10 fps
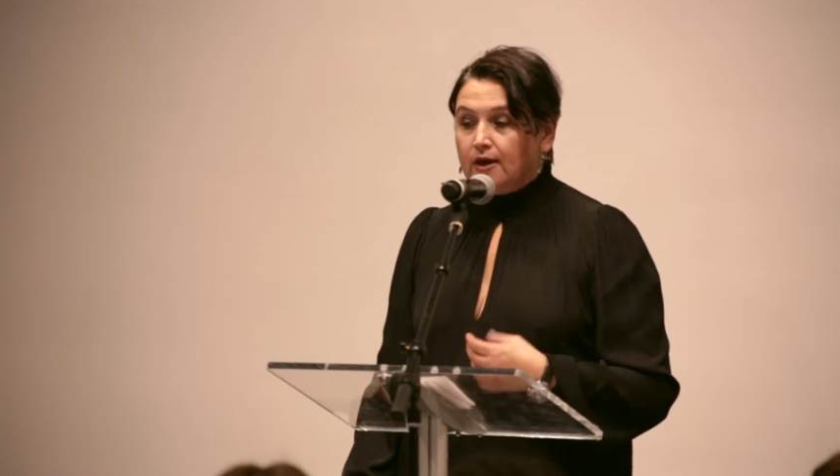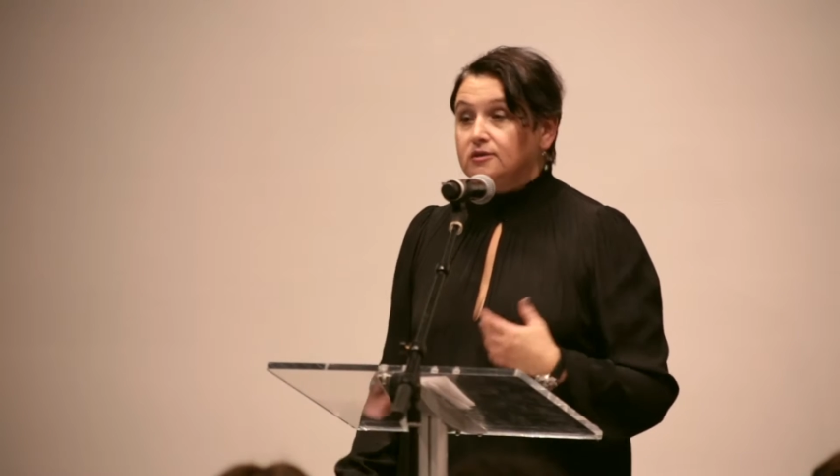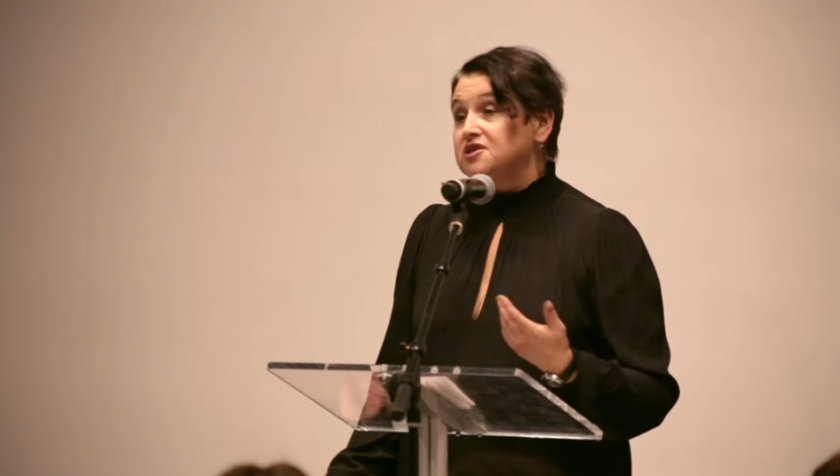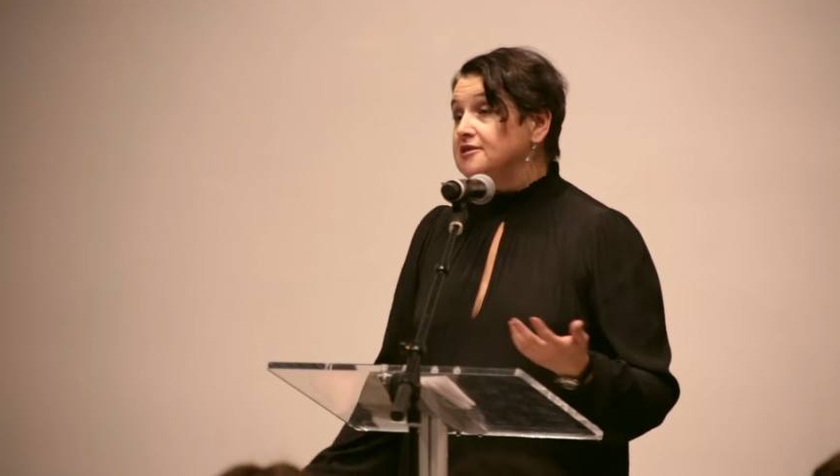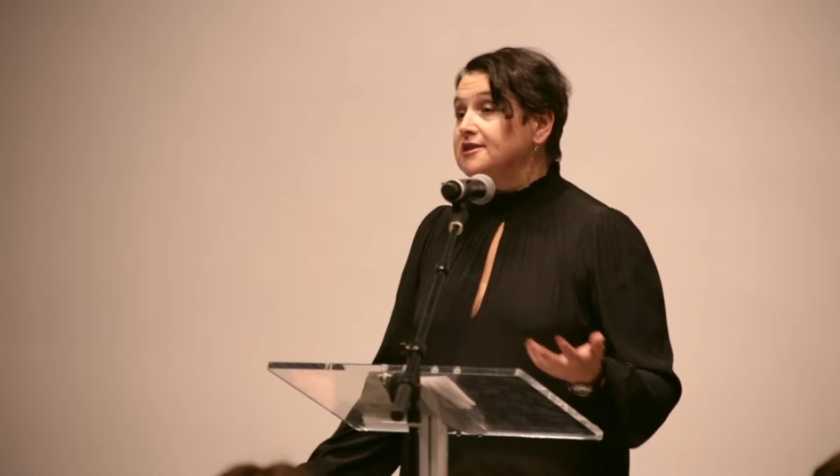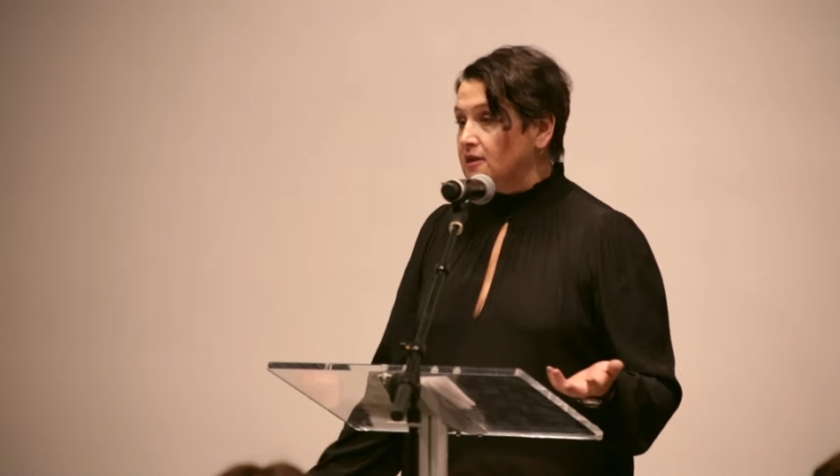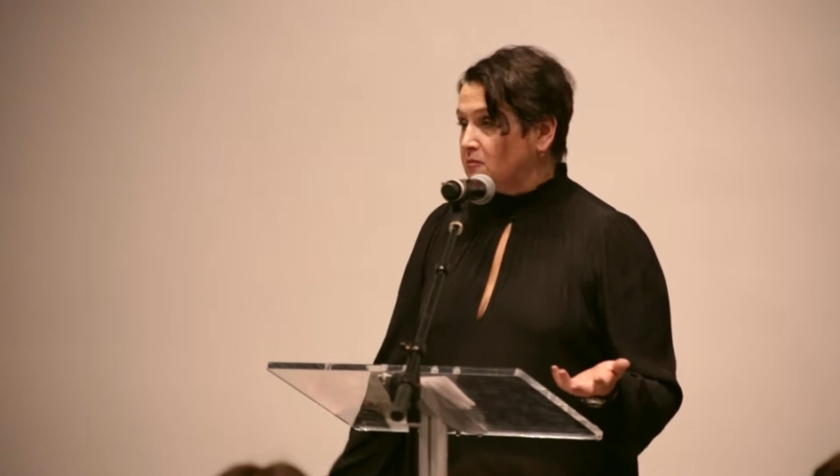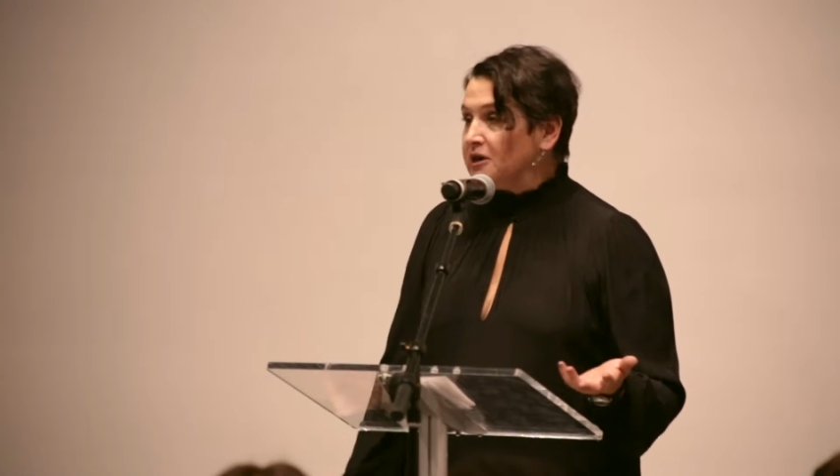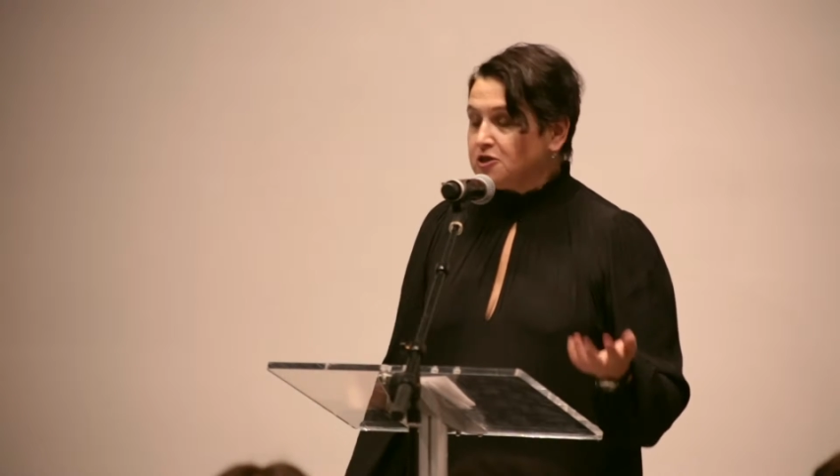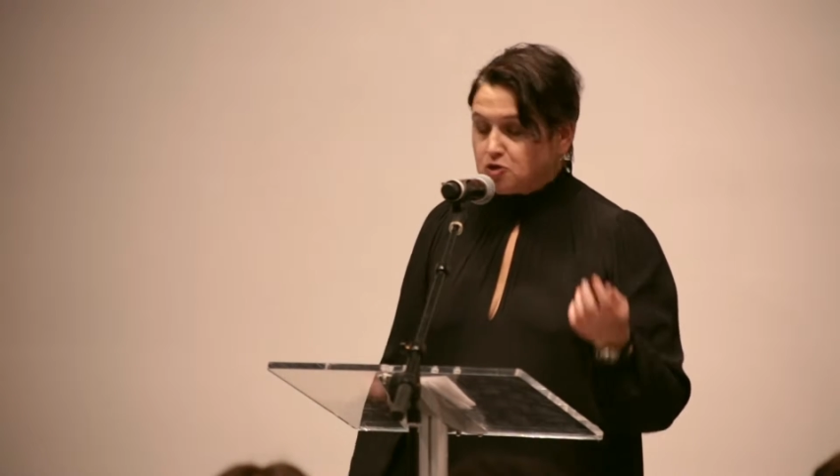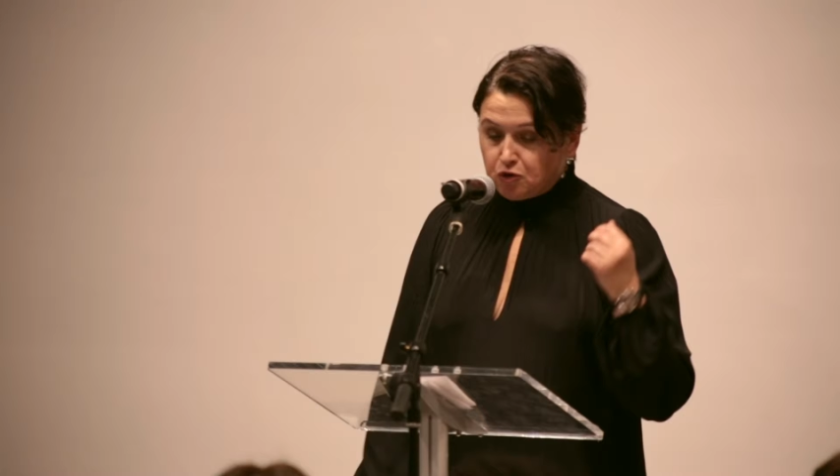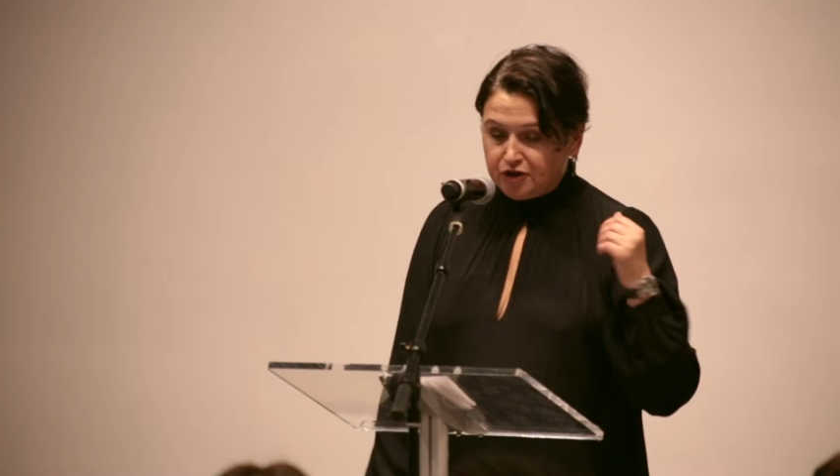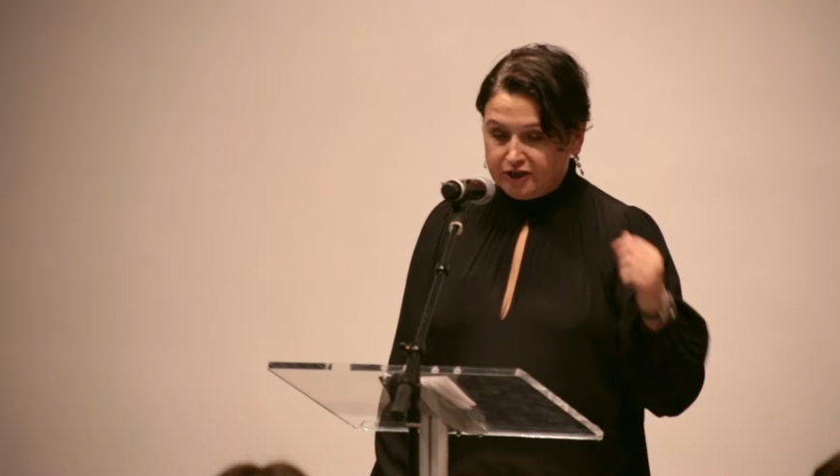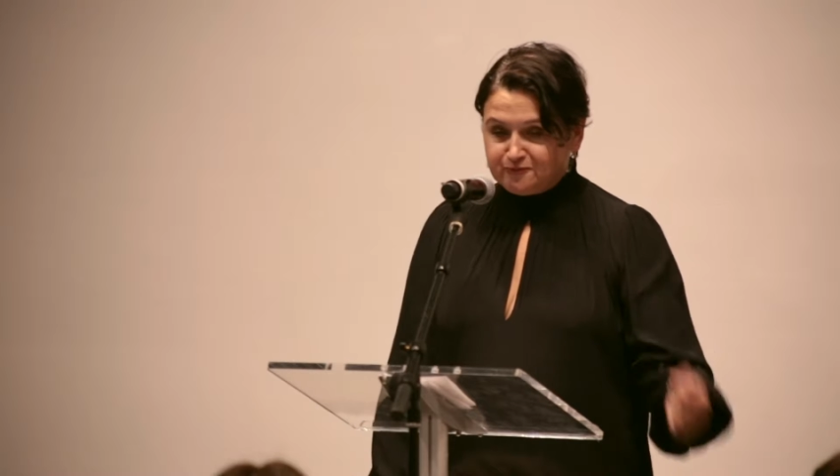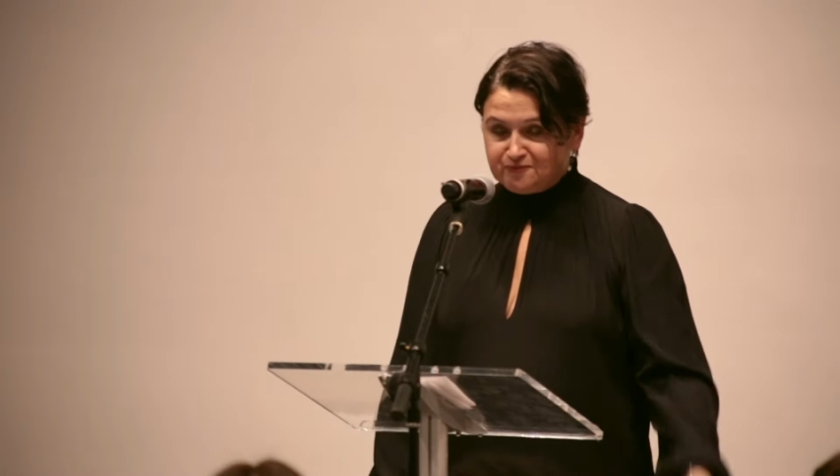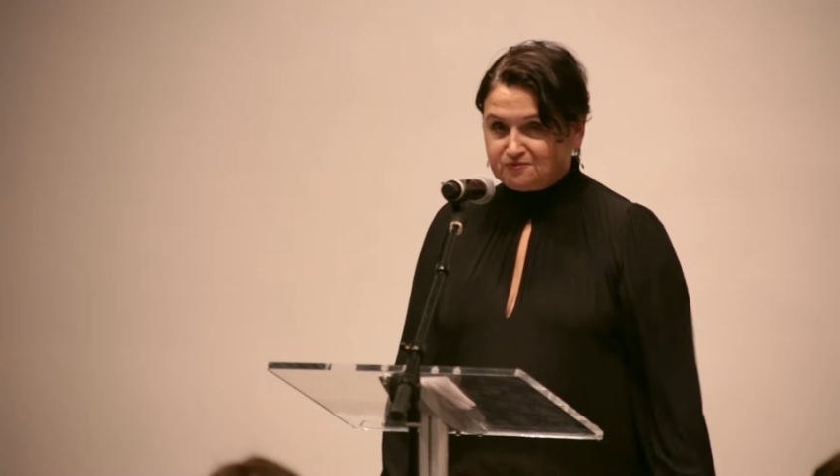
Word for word: and start telling my story.